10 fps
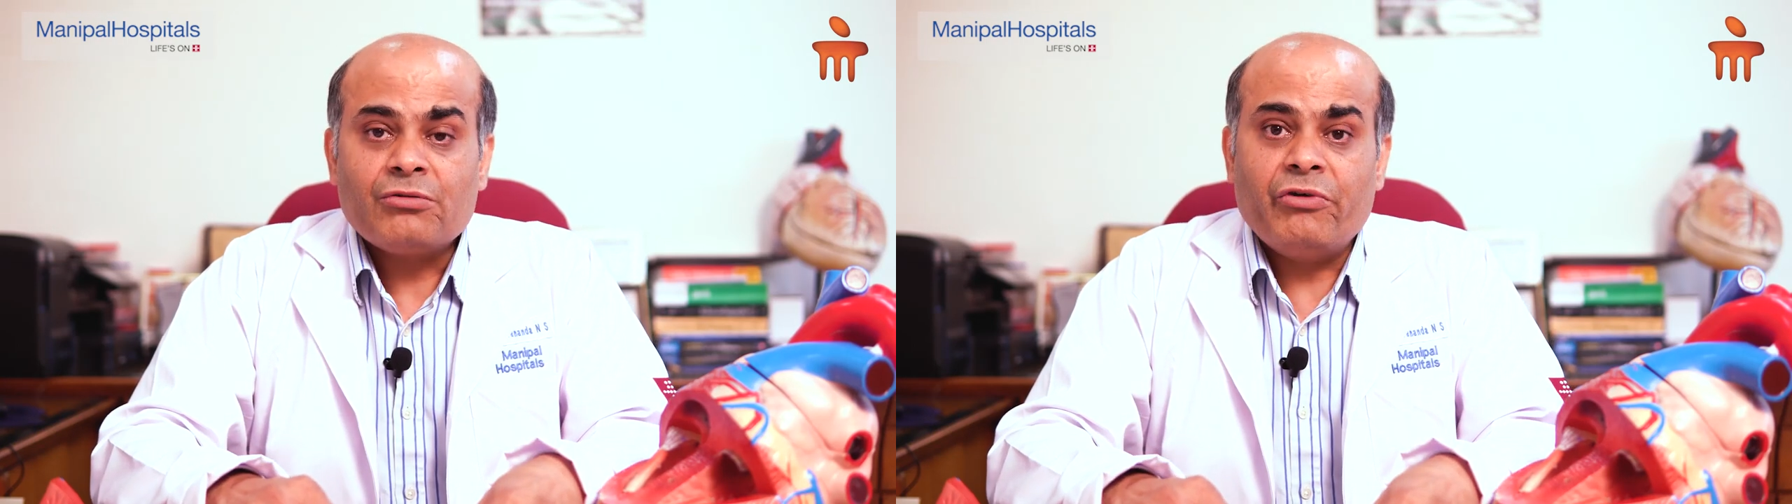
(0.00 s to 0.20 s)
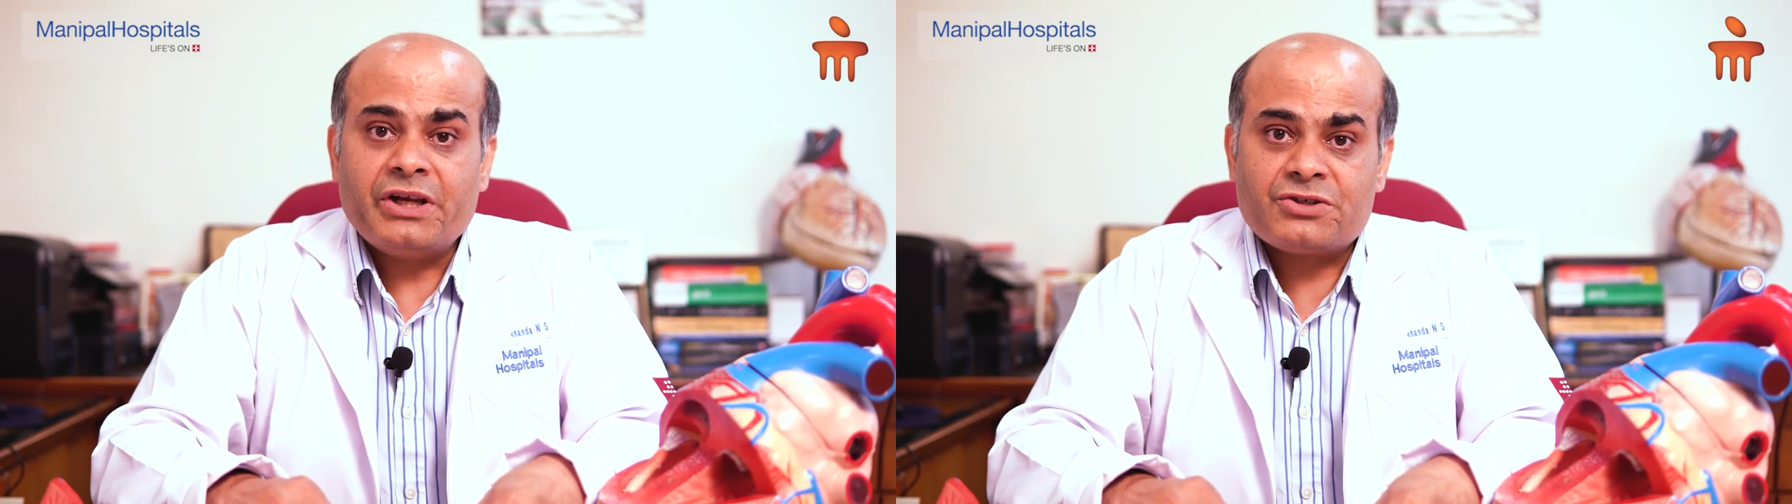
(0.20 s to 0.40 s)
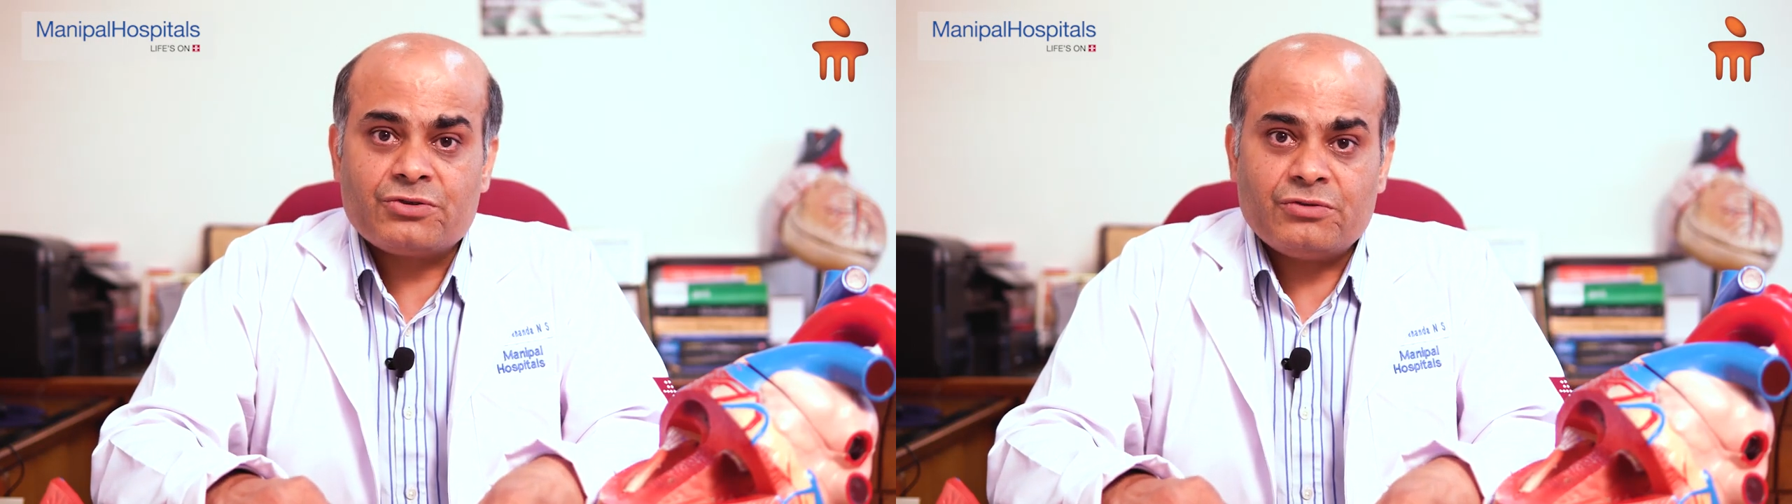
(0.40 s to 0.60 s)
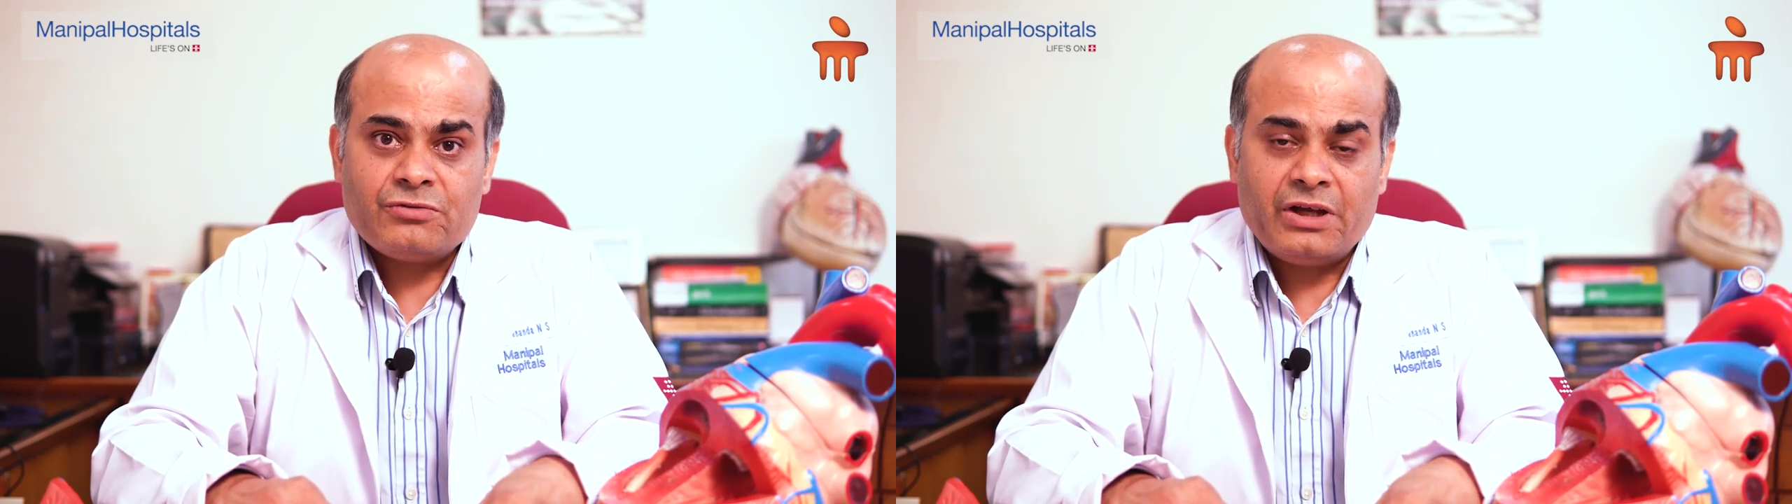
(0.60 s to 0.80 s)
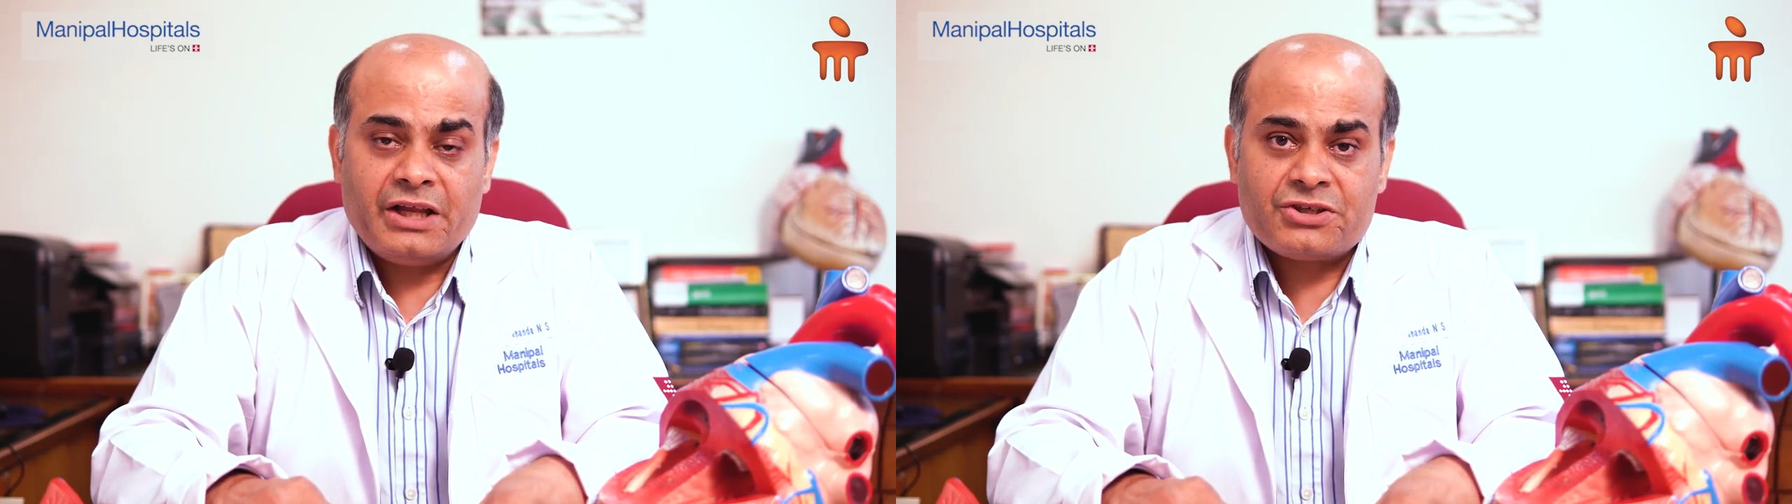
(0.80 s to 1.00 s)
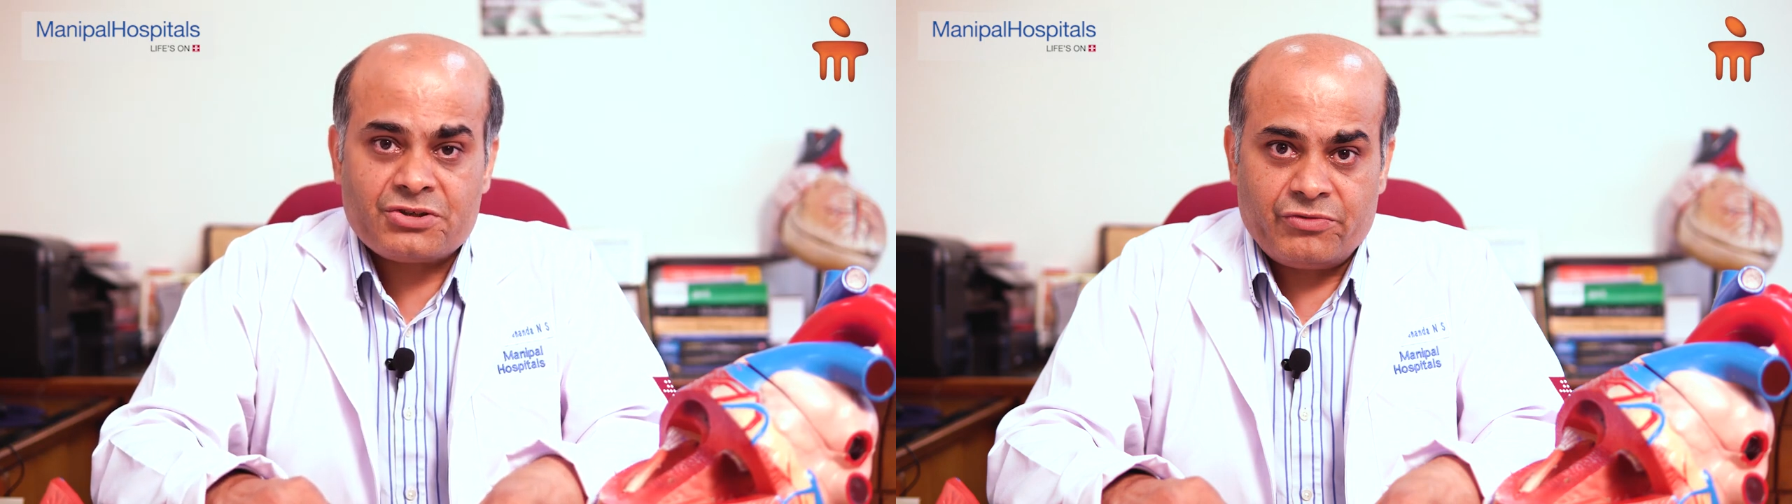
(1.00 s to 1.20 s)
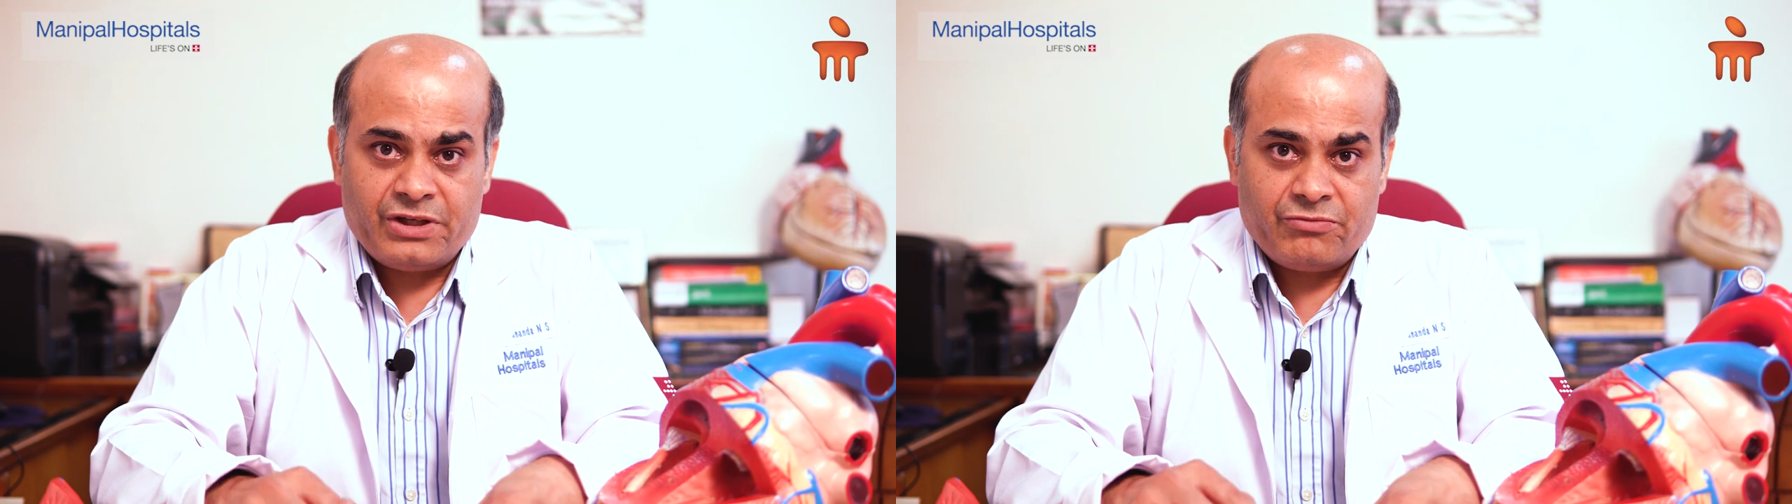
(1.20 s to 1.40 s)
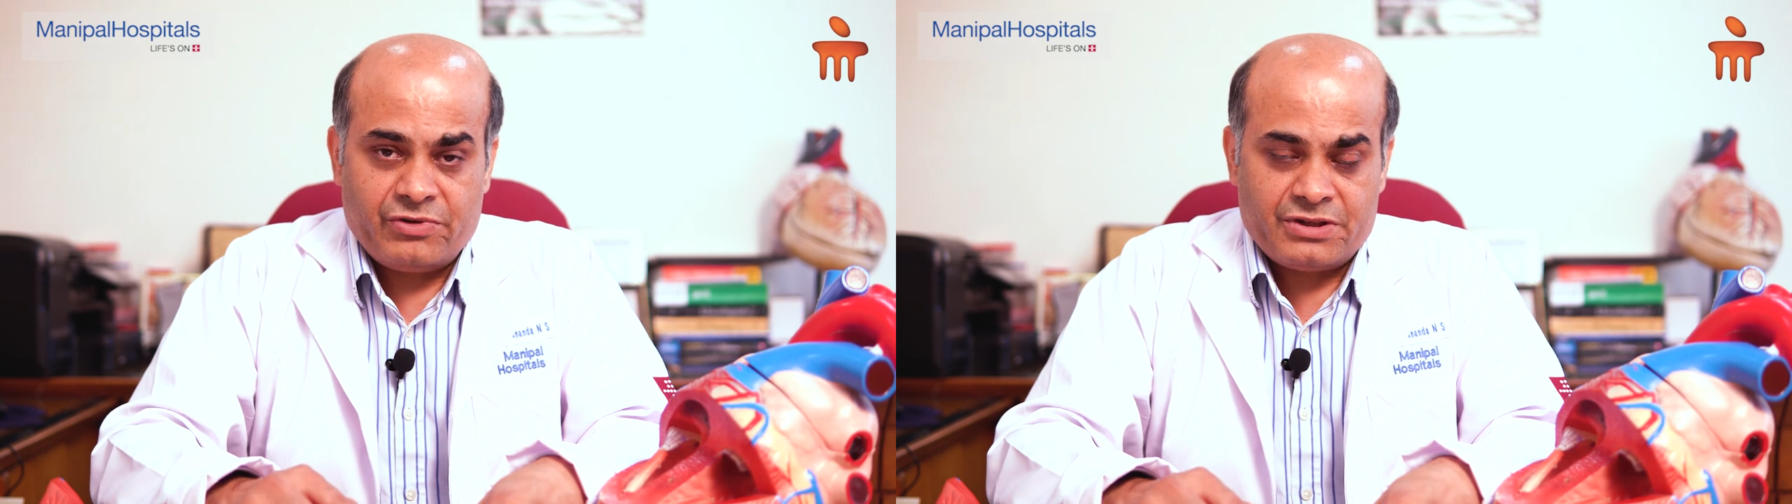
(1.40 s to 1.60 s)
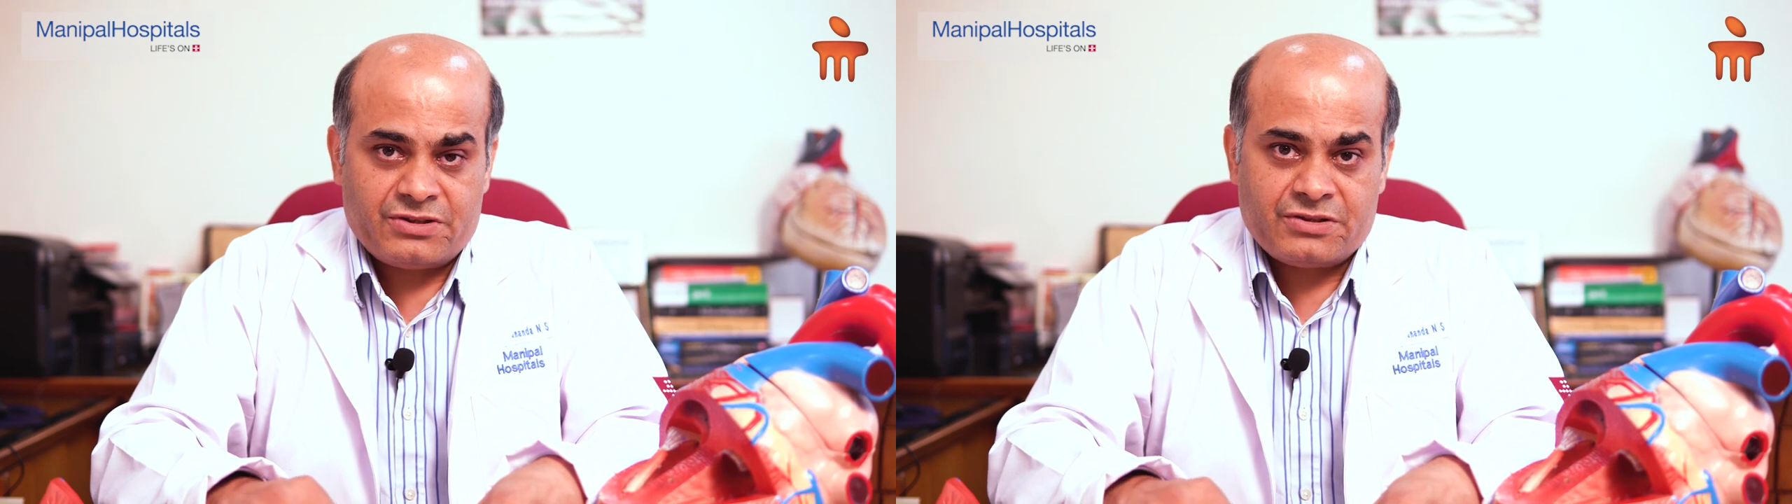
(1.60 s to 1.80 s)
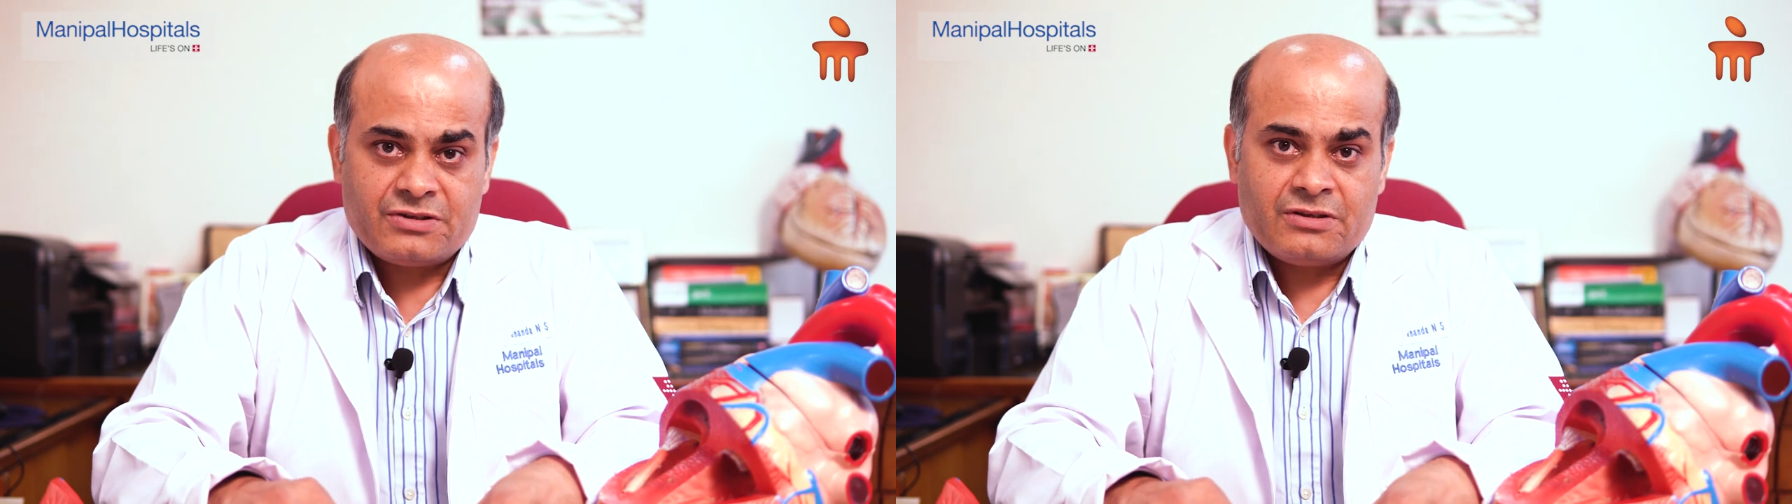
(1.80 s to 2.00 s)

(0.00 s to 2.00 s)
when to intervene with